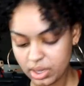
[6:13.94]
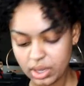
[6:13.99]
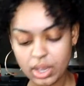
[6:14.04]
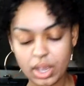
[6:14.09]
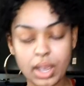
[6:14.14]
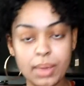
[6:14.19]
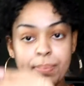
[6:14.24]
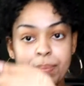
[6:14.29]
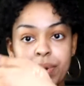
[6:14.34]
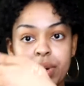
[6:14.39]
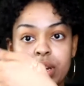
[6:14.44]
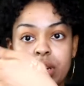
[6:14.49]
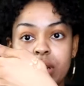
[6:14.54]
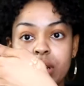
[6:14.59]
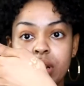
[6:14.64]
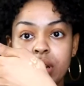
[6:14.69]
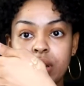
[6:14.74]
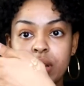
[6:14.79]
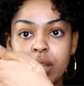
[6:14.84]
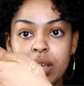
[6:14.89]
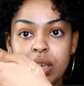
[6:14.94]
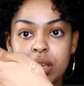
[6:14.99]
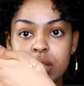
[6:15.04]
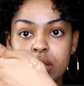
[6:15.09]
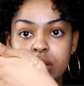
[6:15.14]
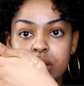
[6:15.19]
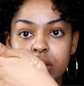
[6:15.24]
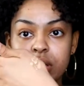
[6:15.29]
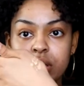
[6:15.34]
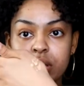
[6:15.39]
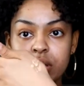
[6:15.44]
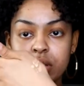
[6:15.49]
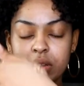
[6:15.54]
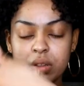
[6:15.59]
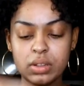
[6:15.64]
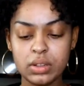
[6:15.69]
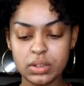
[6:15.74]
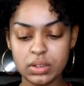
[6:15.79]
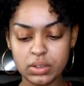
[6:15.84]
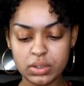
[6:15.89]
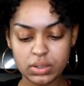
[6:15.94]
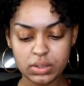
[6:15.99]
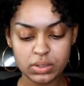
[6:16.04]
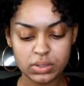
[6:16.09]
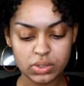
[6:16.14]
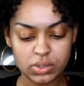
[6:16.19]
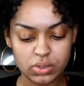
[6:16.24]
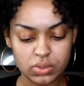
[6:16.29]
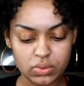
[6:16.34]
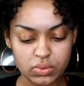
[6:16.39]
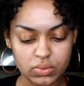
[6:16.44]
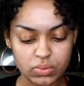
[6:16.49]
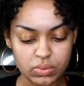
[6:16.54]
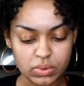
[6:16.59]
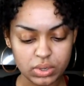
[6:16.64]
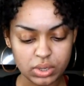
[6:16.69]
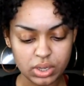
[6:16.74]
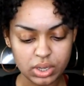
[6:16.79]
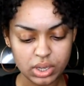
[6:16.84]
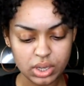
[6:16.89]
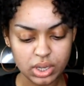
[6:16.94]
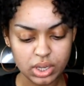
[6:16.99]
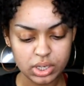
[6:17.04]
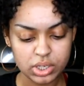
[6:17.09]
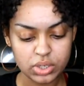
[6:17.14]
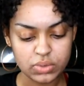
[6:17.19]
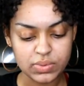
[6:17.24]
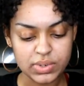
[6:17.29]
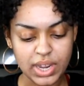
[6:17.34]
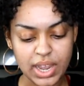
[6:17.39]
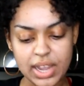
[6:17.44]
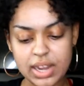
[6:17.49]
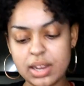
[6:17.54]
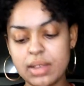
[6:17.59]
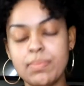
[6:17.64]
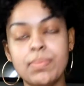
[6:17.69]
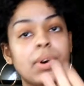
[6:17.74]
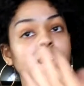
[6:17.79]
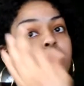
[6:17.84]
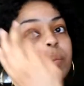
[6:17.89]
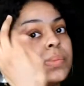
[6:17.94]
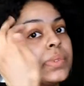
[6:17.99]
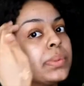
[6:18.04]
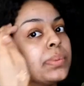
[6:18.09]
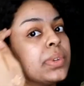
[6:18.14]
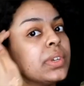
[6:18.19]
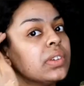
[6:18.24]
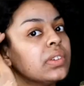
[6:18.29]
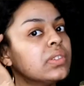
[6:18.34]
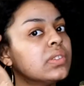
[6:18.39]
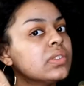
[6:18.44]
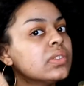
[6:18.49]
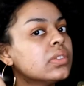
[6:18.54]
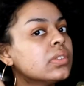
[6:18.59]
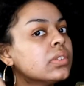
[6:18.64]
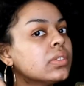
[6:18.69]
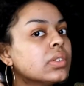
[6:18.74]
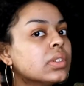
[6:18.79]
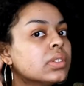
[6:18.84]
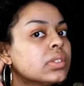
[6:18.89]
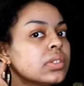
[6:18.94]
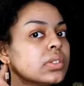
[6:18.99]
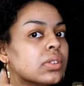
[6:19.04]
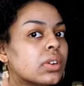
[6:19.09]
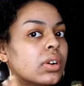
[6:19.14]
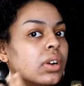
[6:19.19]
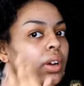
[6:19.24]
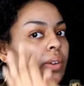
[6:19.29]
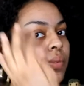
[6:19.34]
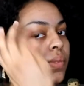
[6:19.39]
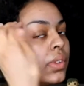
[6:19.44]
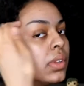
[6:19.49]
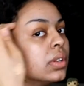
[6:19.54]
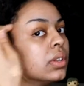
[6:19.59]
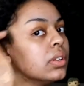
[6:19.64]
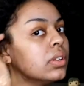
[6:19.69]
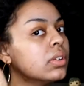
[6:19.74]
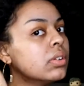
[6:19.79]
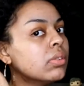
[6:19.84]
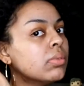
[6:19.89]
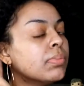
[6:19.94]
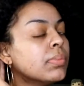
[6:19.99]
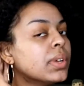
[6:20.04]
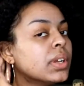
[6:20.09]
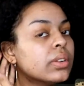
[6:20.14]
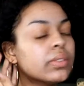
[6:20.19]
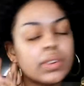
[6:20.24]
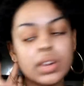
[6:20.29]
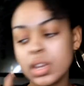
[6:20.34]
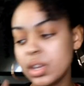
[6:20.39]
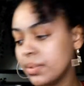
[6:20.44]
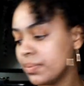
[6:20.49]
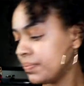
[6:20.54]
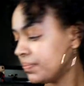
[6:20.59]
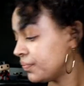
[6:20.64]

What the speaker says: I put like two tiny pumps because let's start off with a little bit, right?